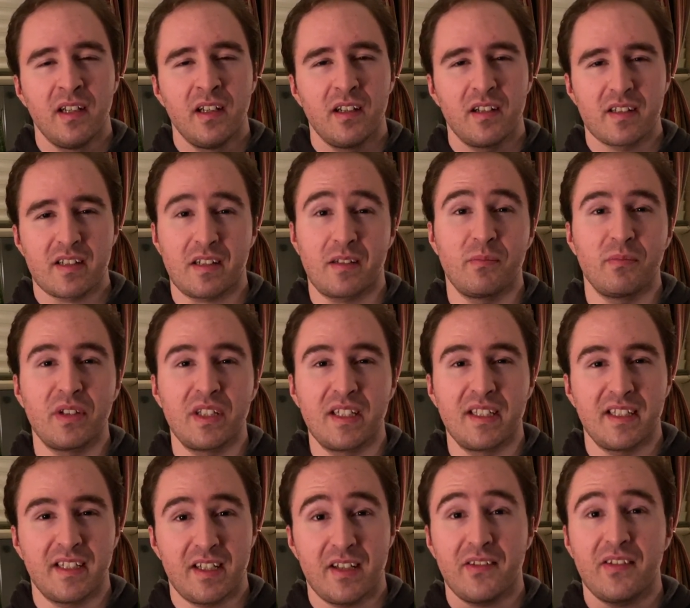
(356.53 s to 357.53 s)
to complete
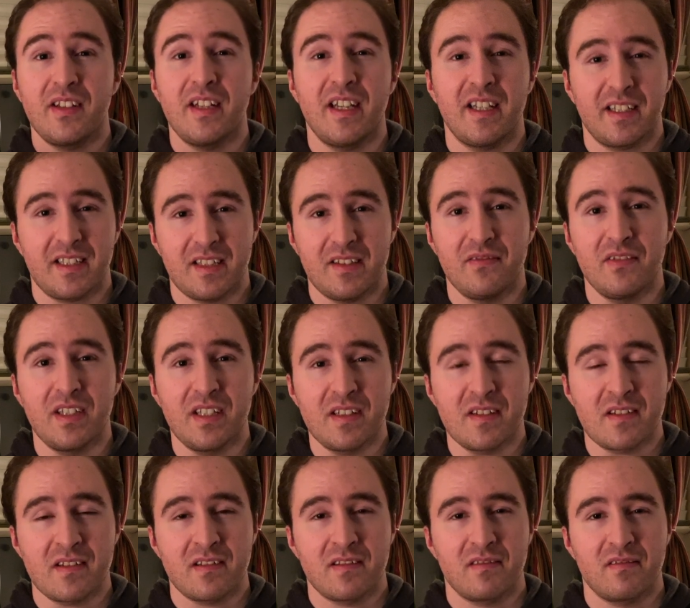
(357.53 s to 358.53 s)
healthy activities